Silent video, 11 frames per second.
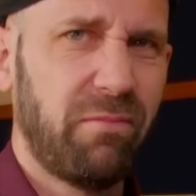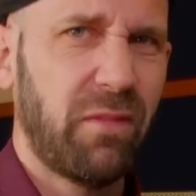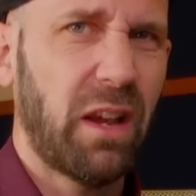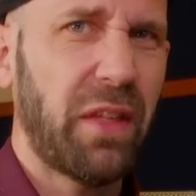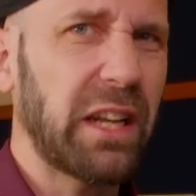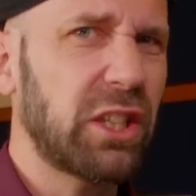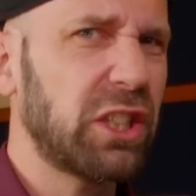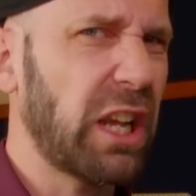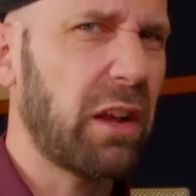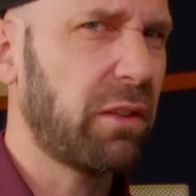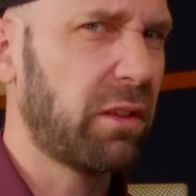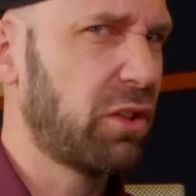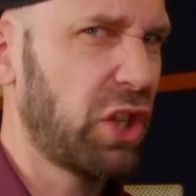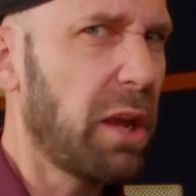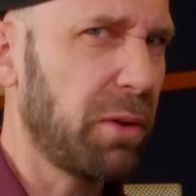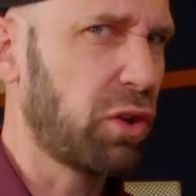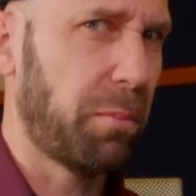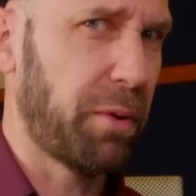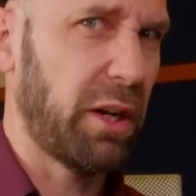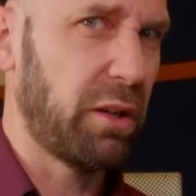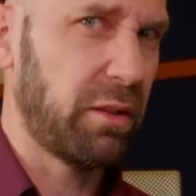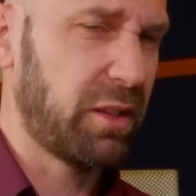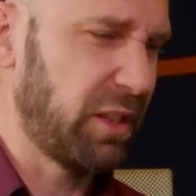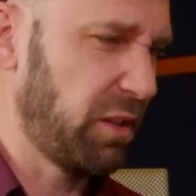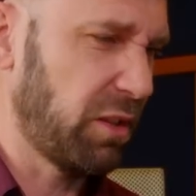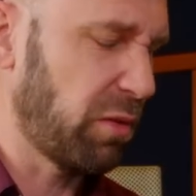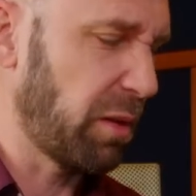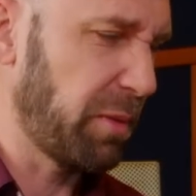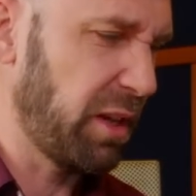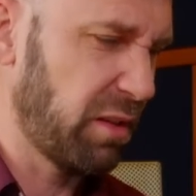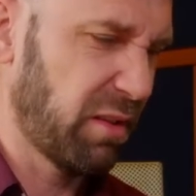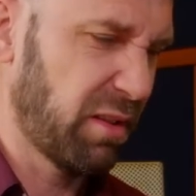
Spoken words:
And that just sounds cheap in comparison, you know what I mean?